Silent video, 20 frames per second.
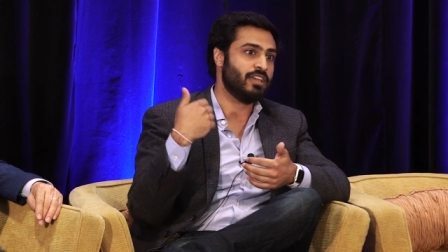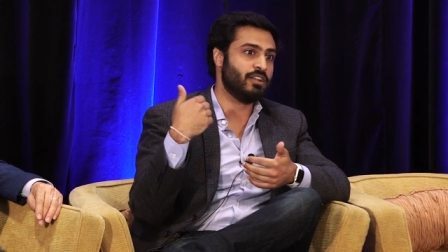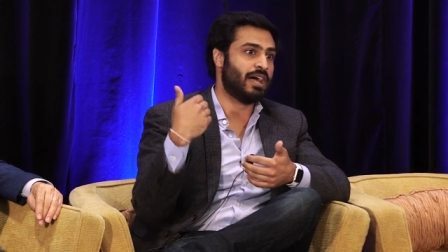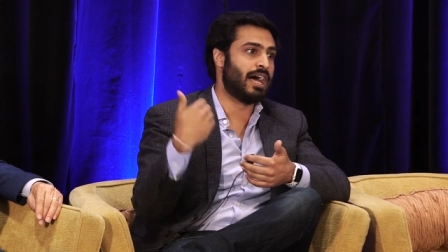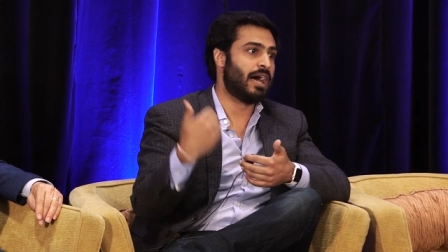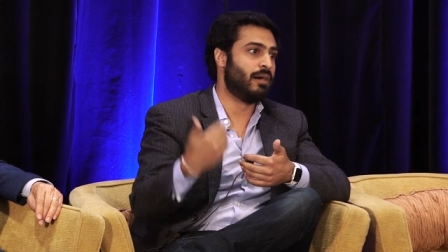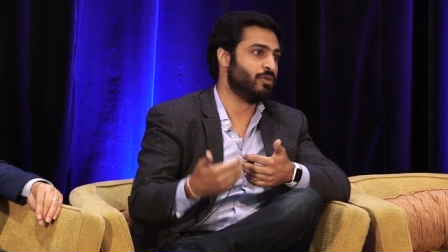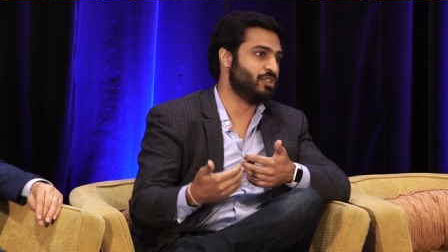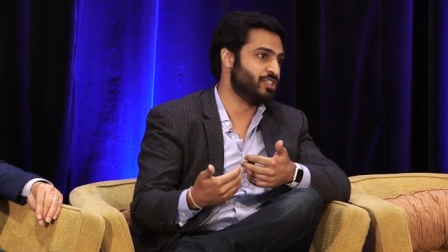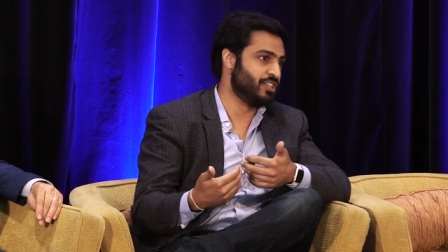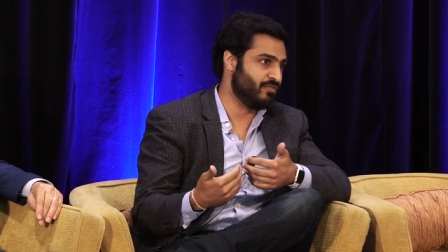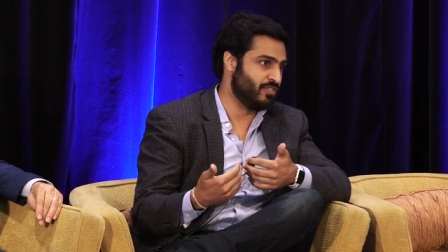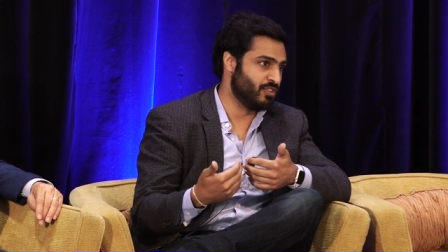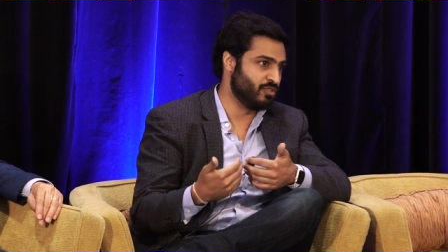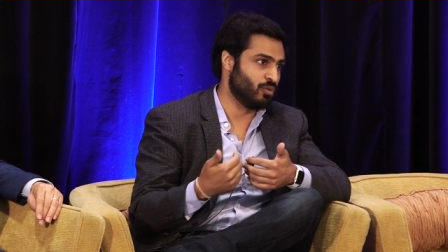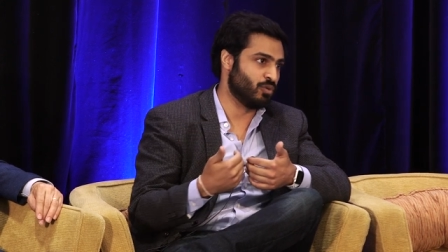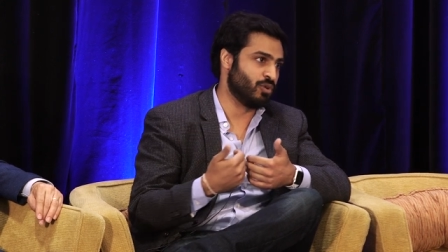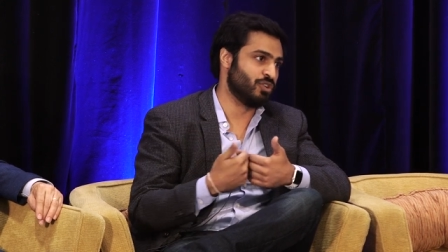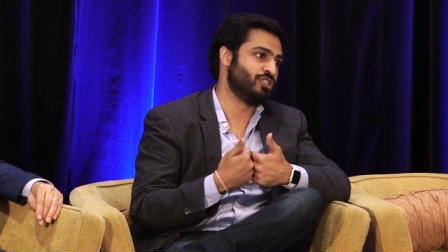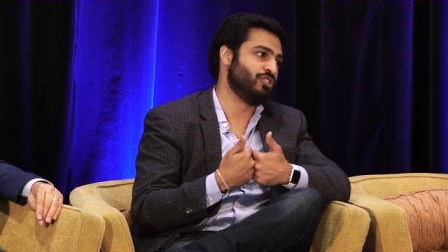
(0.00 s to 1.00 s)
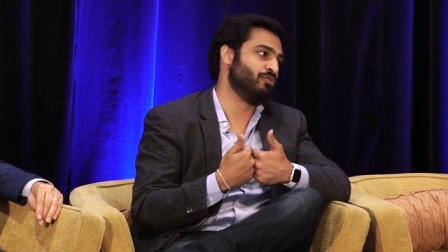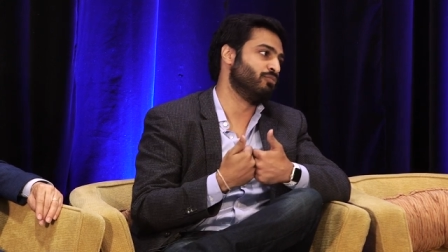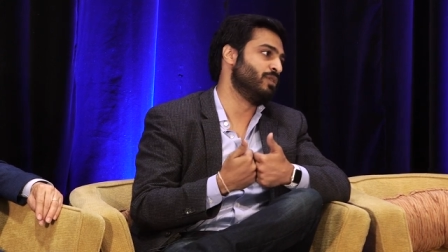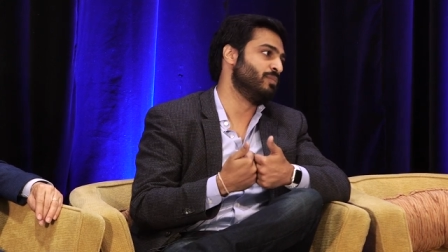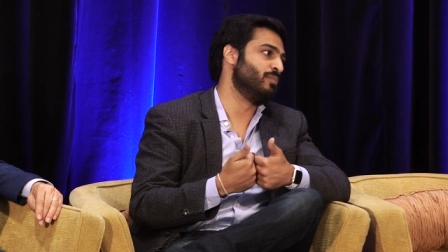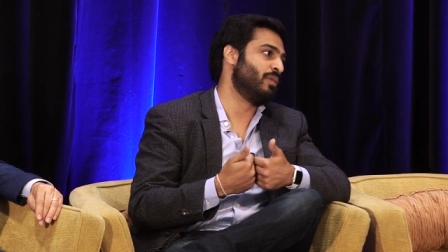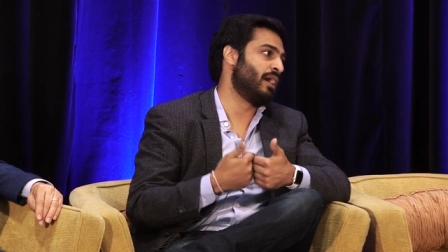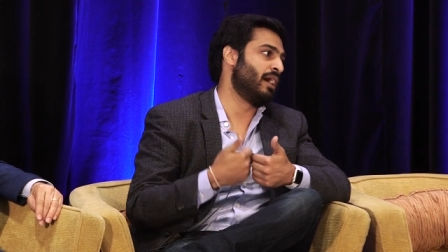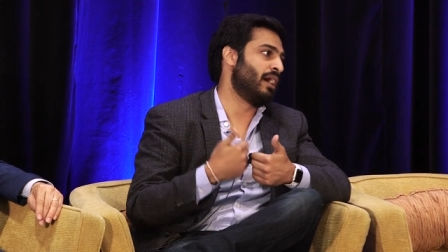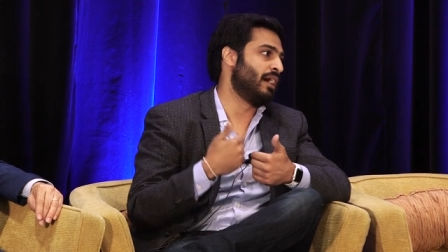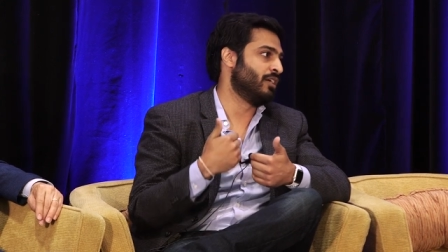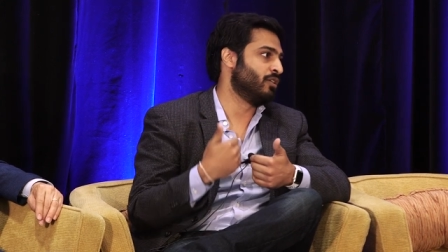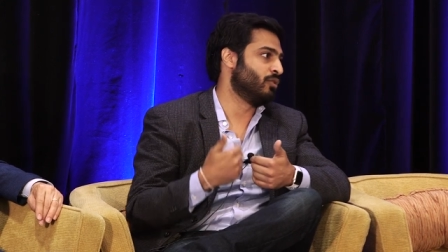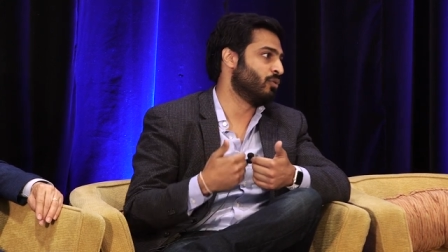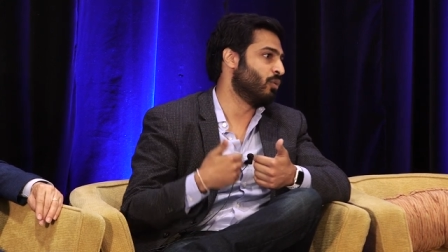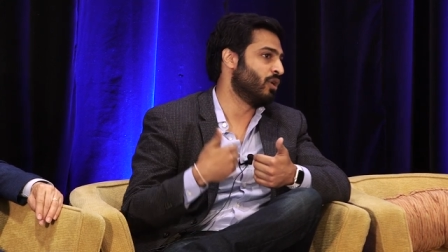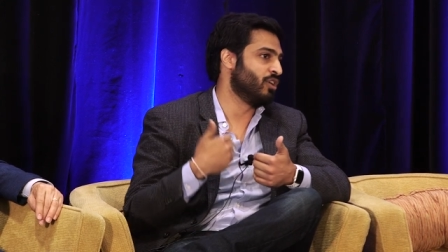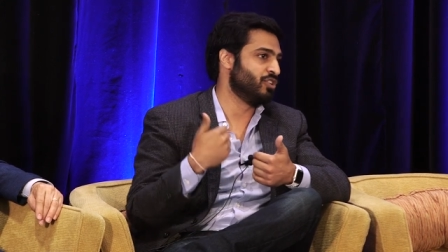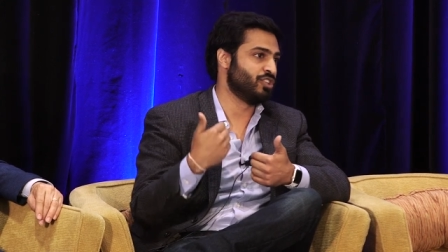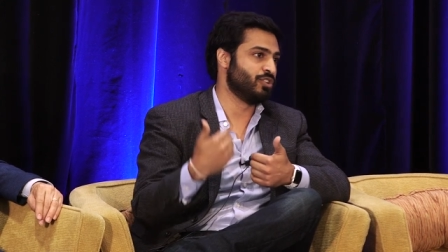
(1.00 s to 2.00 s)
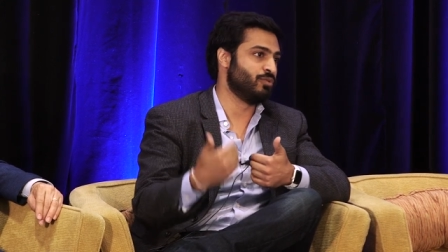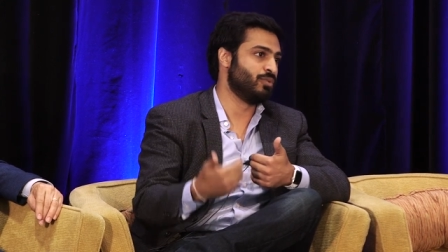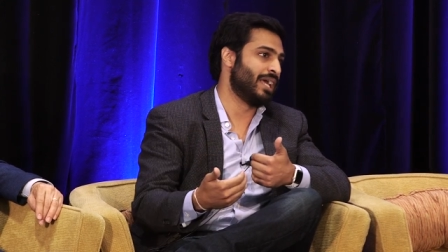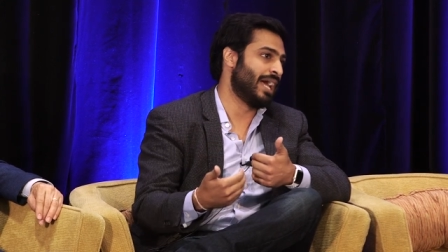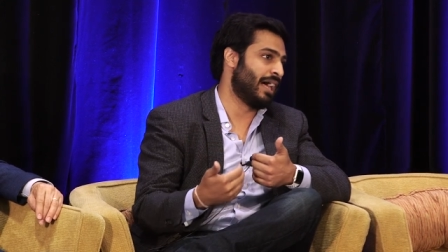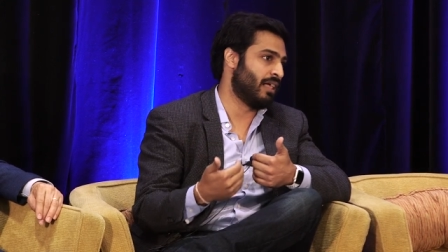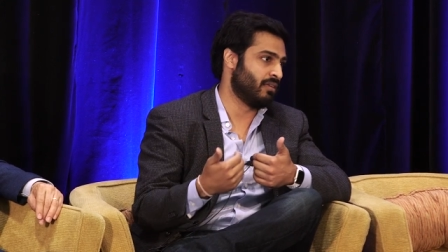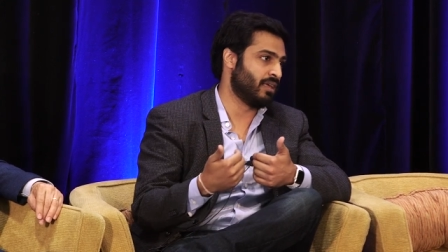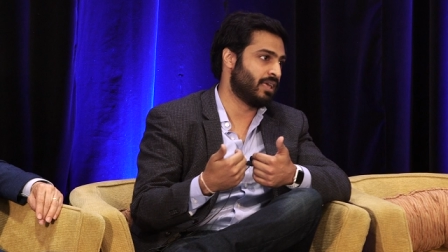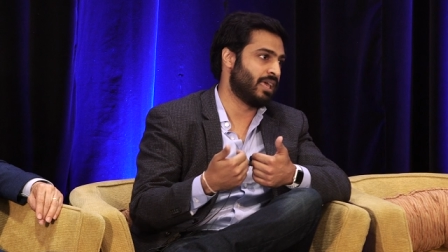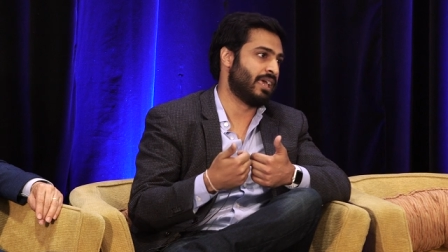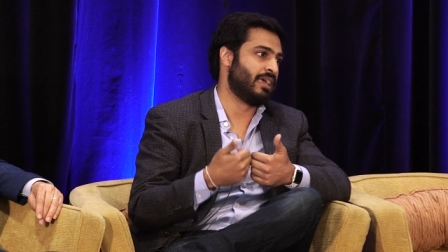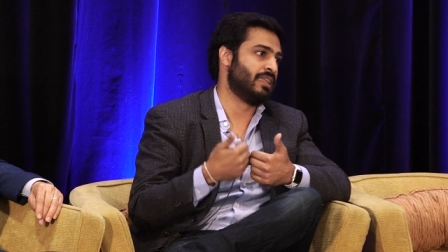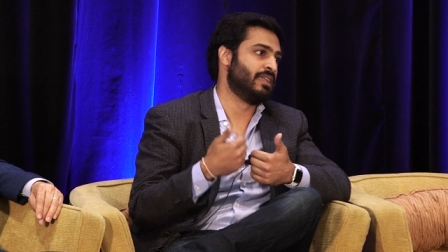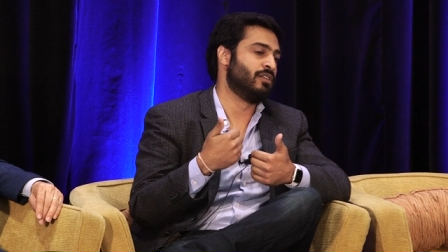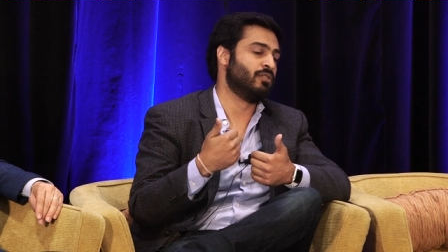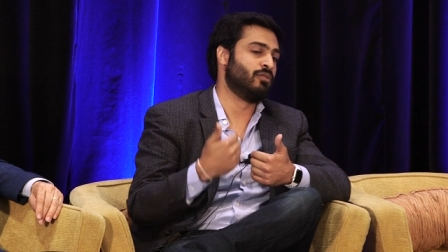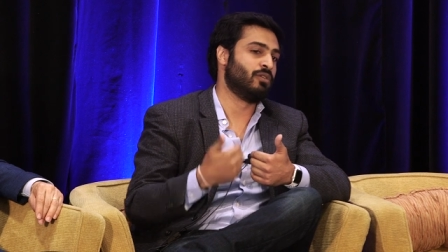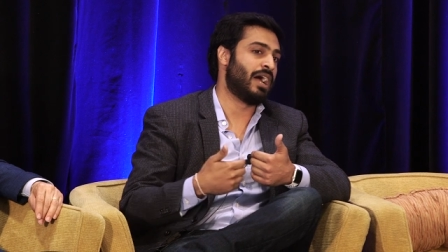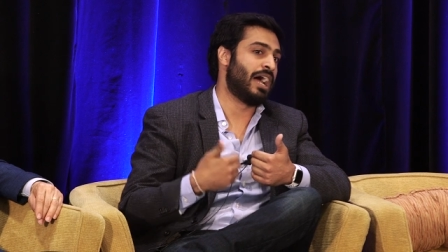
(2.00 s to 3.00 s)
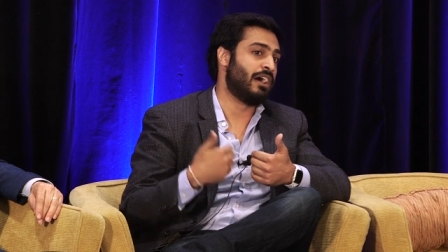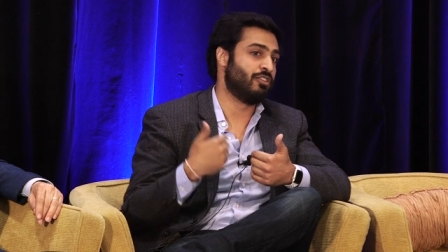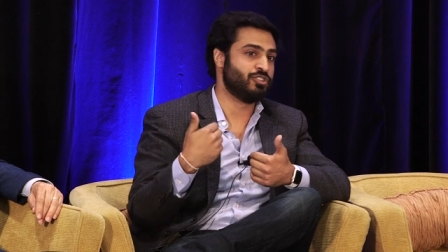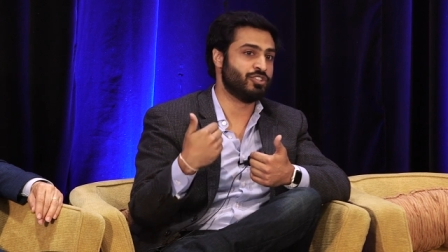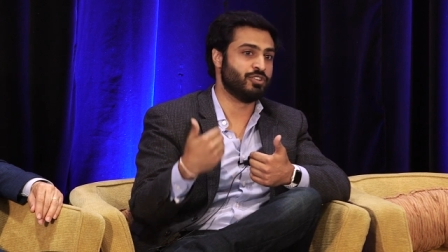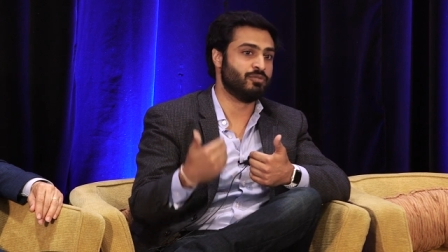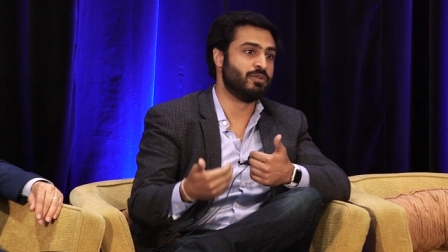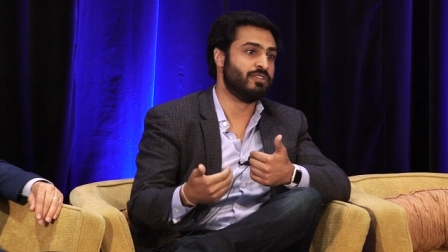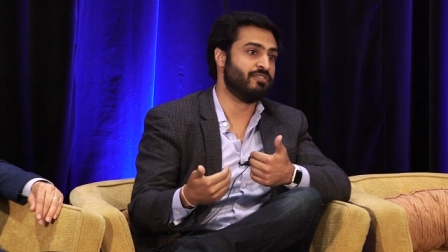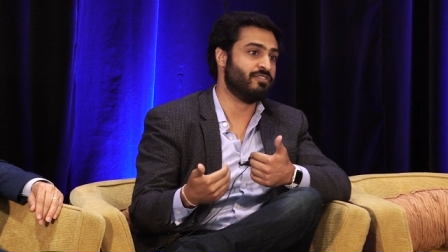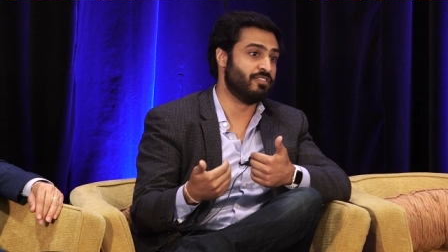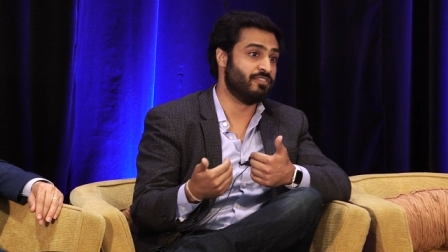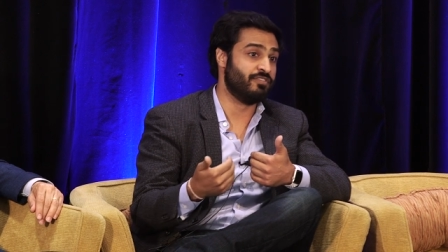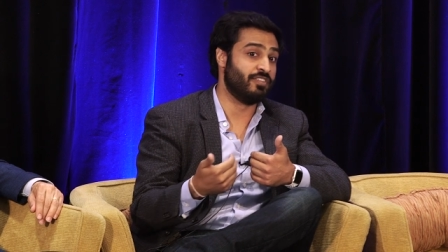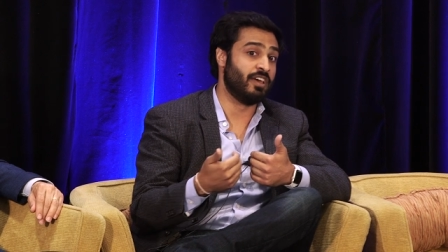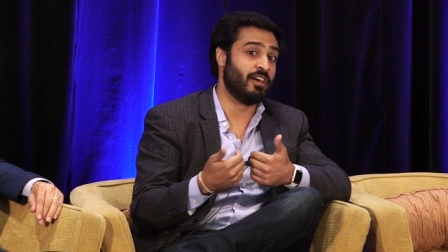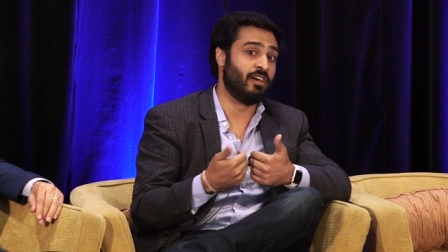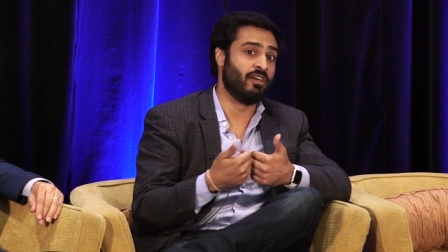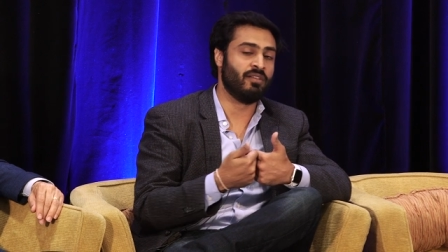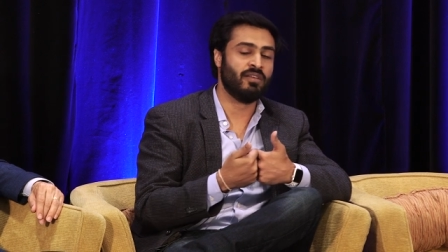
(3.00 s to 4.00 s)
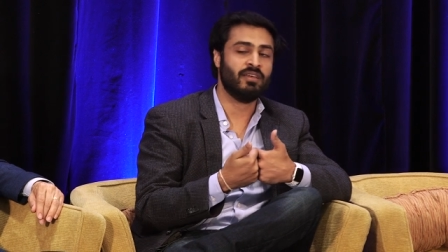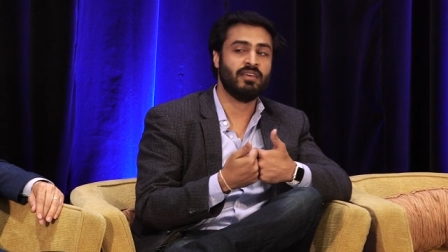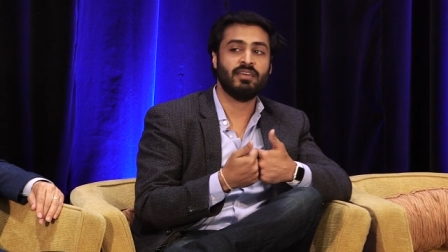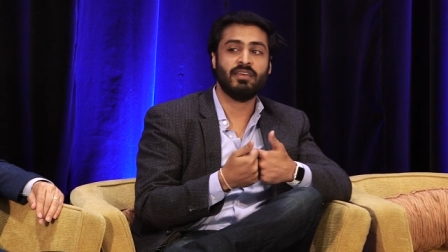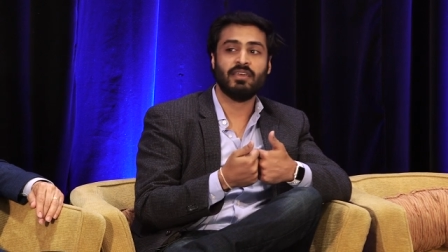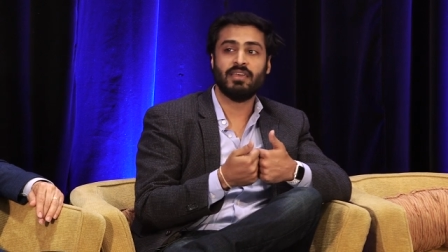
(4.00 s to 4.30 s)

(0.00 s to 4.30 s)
you know, how much inventory should we buy or where should we allocate it or how should we fulfill?